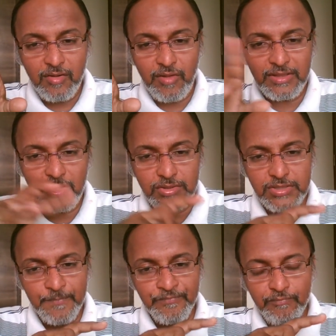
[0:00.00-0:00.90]
twelfth house
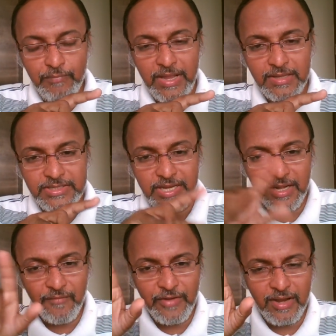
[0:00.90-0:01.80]
being a
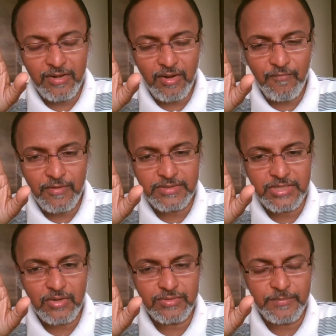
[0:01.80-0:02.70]
significant of first
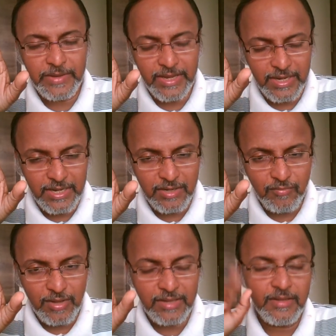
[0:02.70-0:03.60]
house being in the
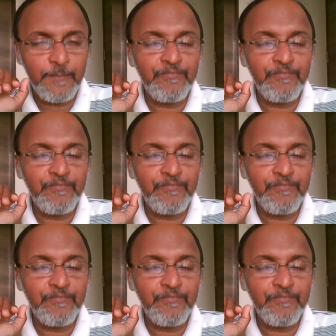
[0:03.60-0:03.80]
twelfth,